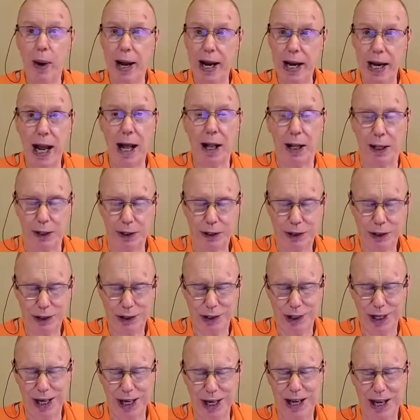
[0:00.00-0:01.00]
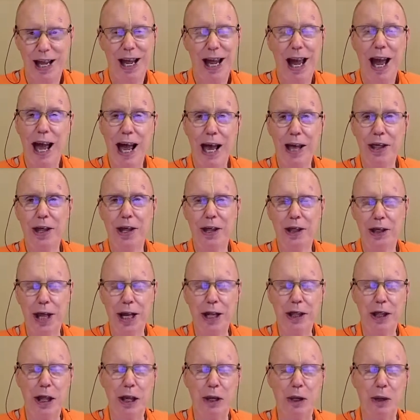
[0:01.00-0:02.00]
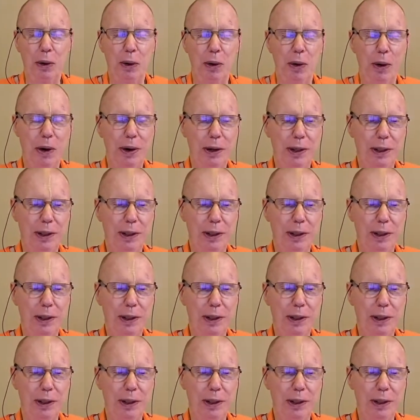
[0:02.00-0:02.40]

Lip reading: else other than the Lord,